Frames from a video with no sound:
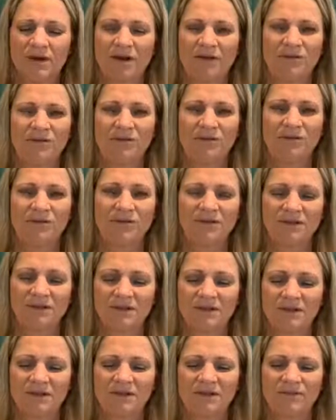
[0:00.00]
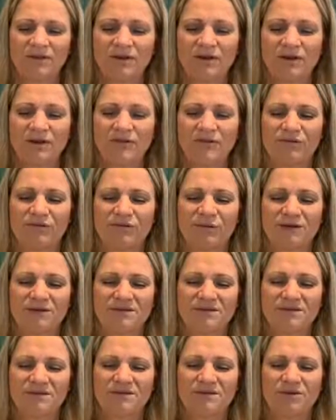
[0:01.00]
I've pulled a little love card for
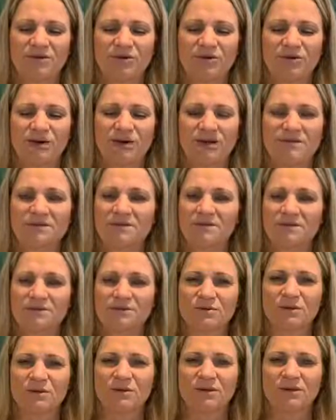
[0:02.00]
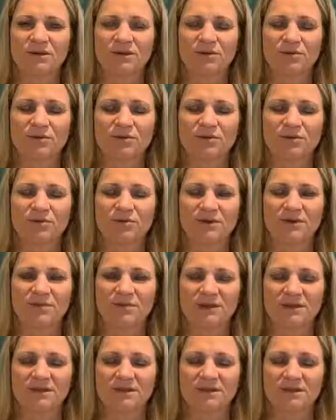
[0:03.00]
us this morning as I was holding them through my
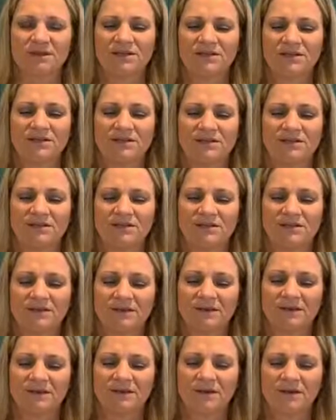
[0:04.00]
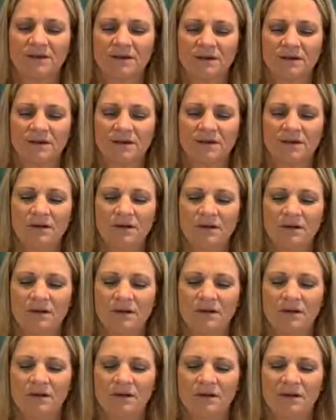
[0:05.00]
meditation.
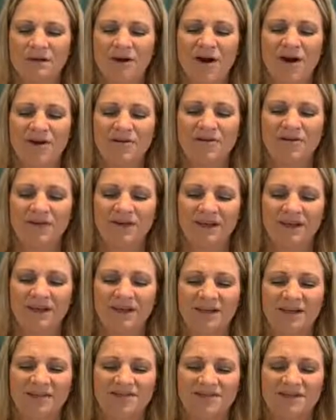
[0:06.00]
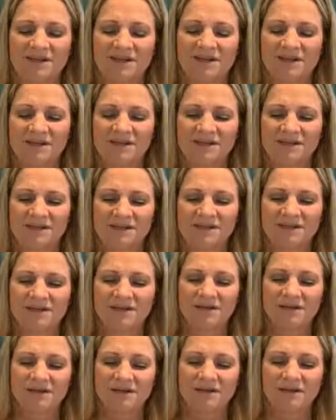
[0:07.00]
The offering it gives us
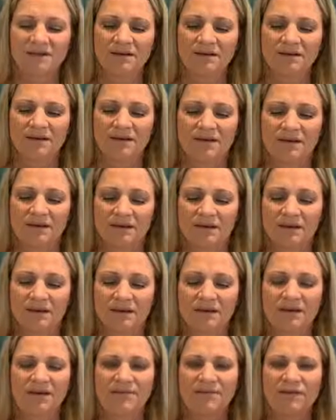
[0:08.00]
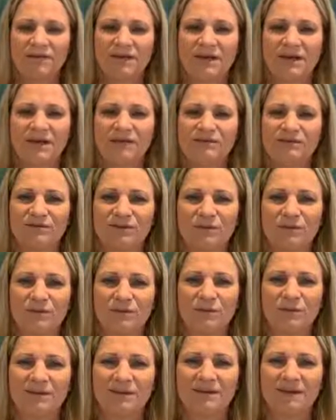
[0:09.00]
is, give your life
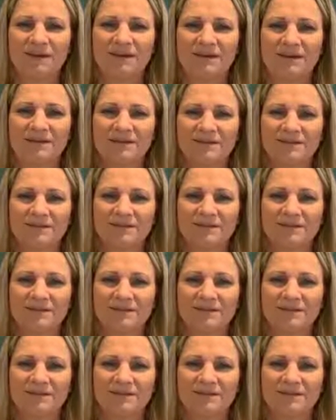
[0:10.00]
new meaning.